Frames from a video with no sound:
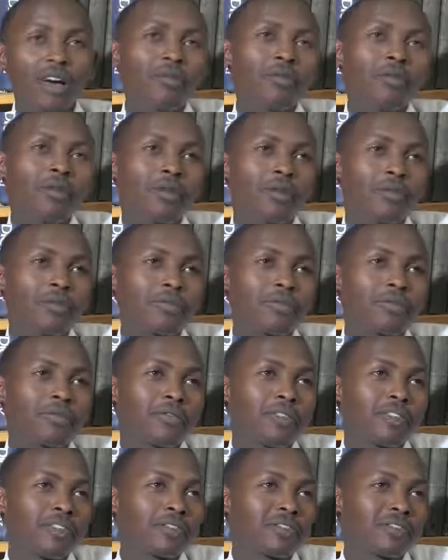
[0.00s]
of
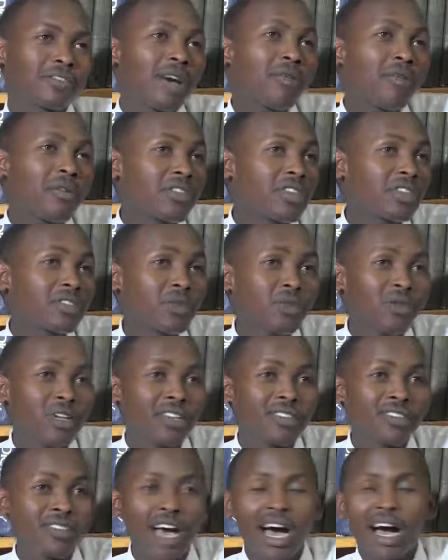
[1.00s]
the
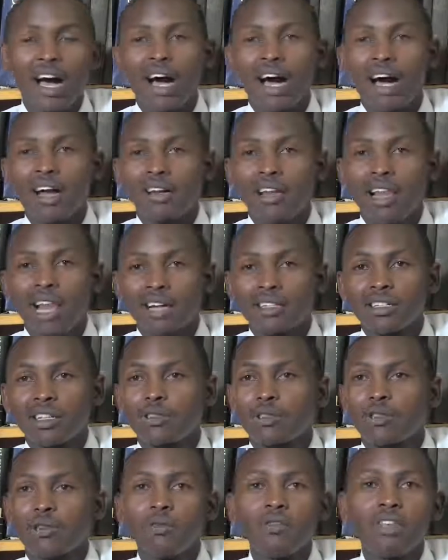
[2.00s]
students are reluctant
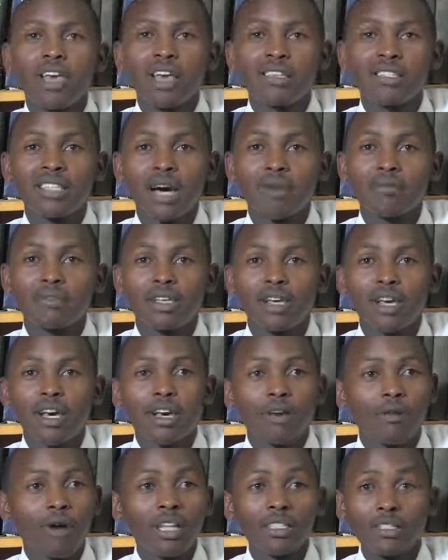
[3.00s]
to do the exams.
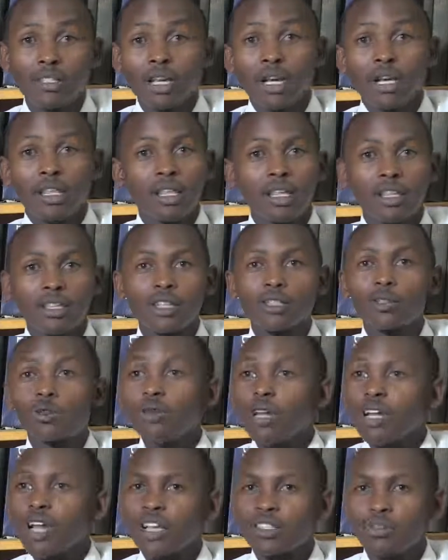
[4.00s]
Once the
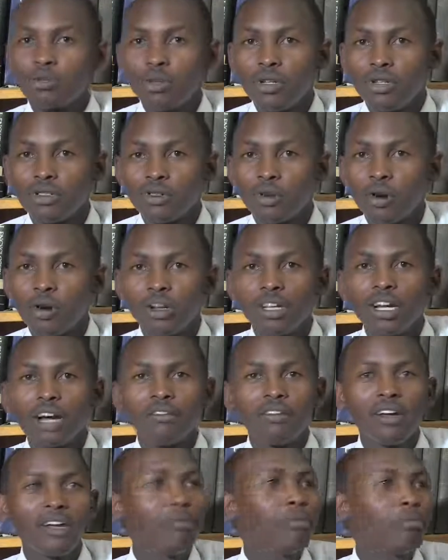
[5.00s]
student has been scoring a
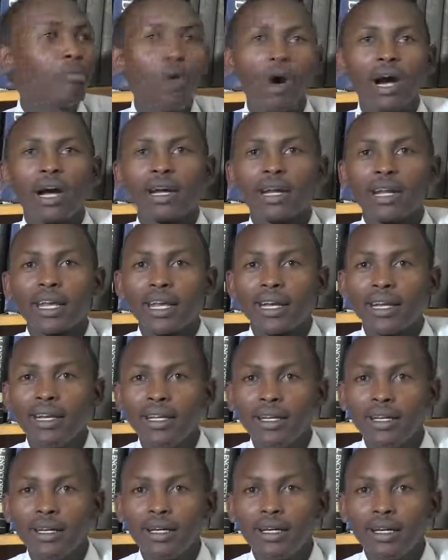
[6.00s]
very poor grade
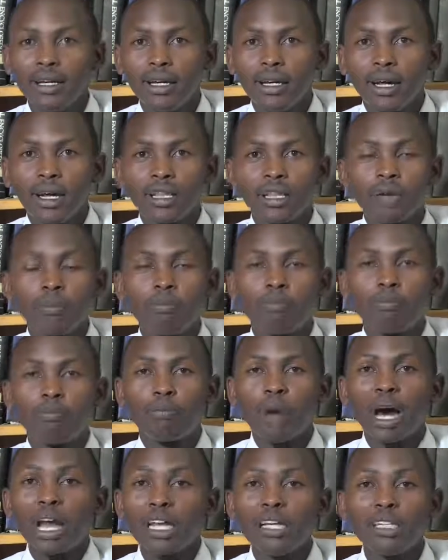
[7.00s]
and the
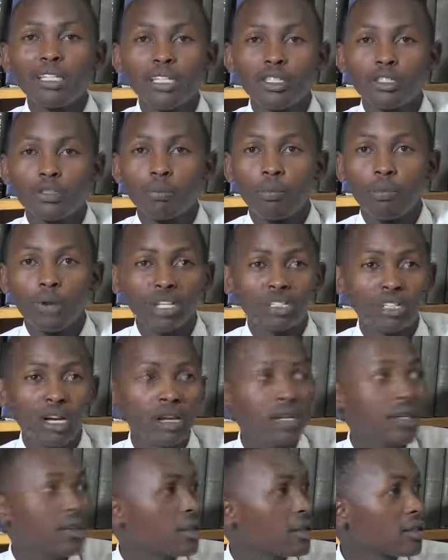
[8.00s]
parent is
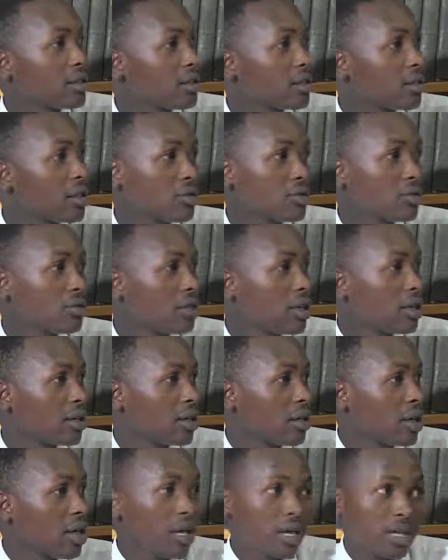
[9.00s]
pressuring the student,
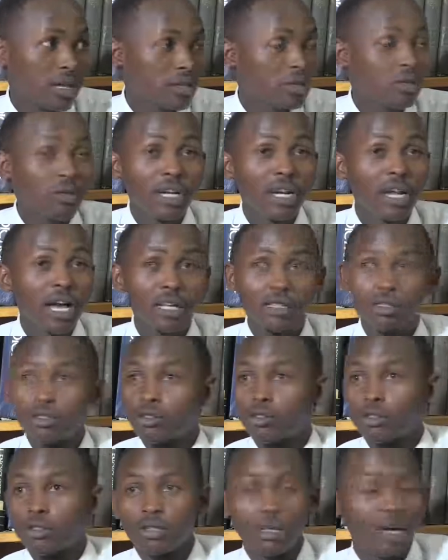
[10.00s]
the student has
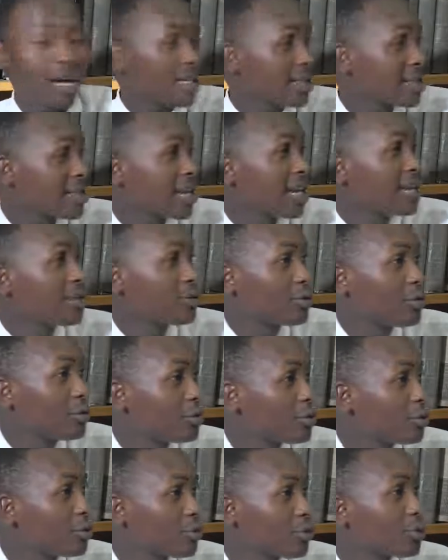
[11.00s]
tried
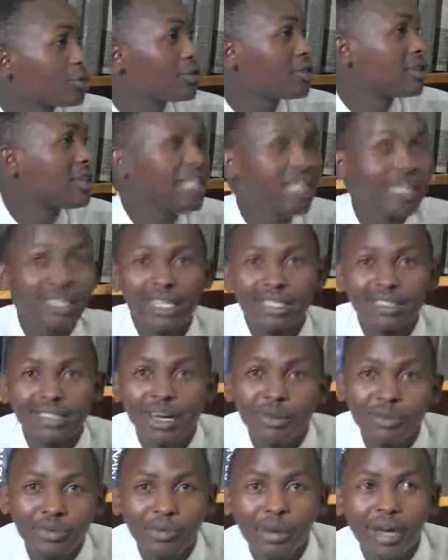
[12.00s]
to steal the
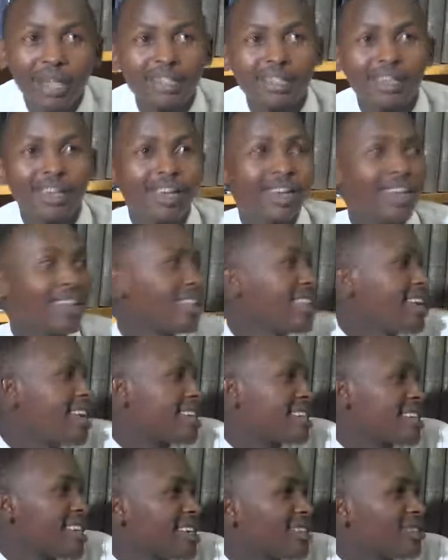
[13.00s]
exams, but
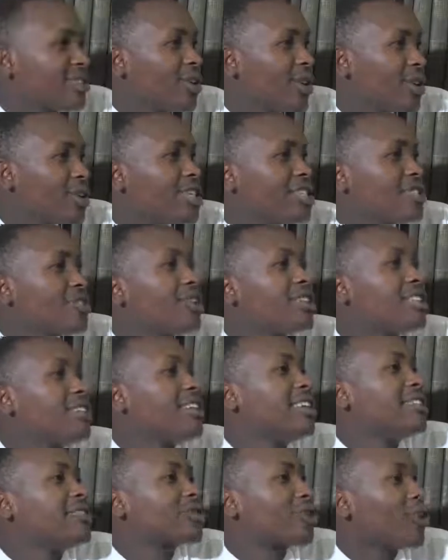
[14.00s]
he's not
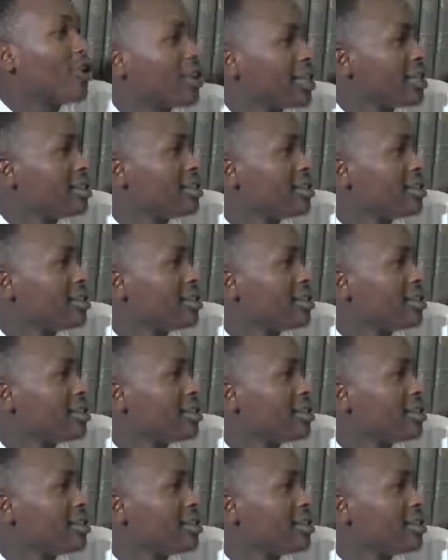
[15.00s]
even scoring.